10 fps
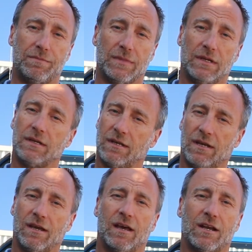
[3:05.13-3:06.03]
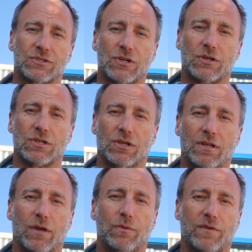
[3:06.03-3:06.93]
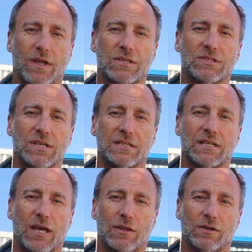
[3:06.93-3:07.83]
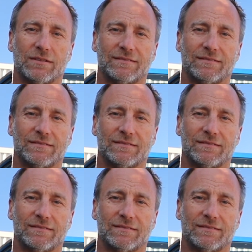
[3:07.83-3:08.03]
and it'll start to look like we've got this thing together.